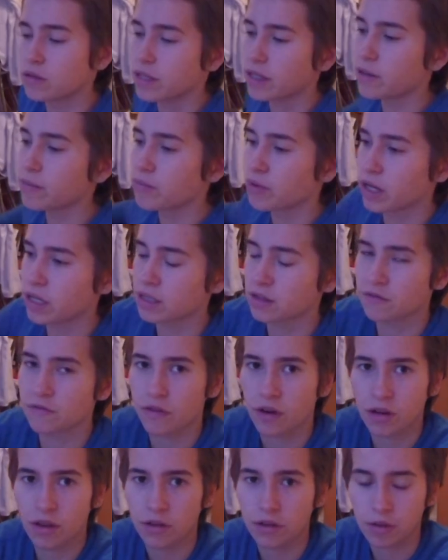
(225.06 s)
take breaks in
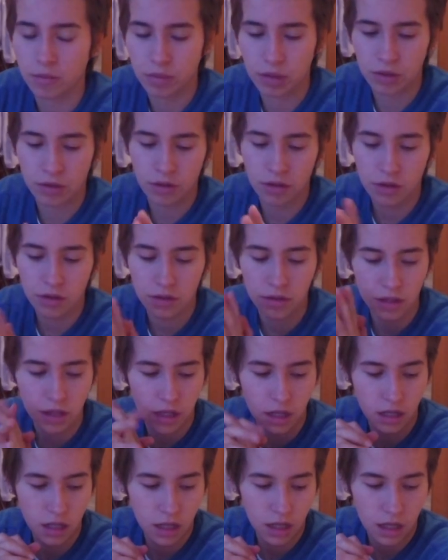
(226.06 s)
front of the computer.
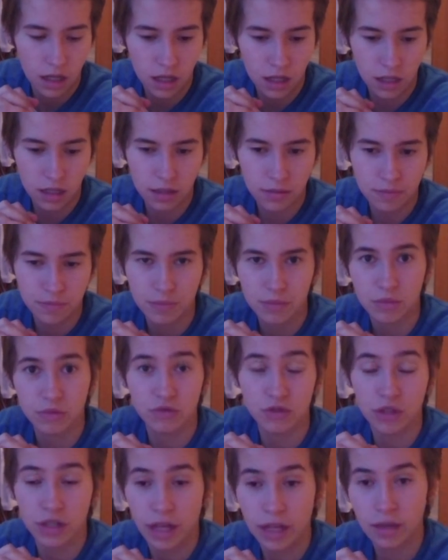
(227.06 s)
If
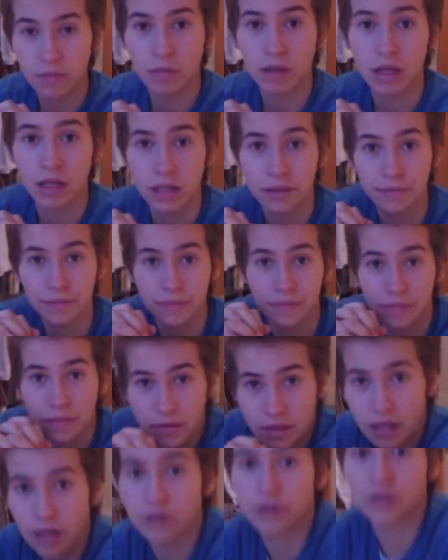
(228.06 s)
you're like me and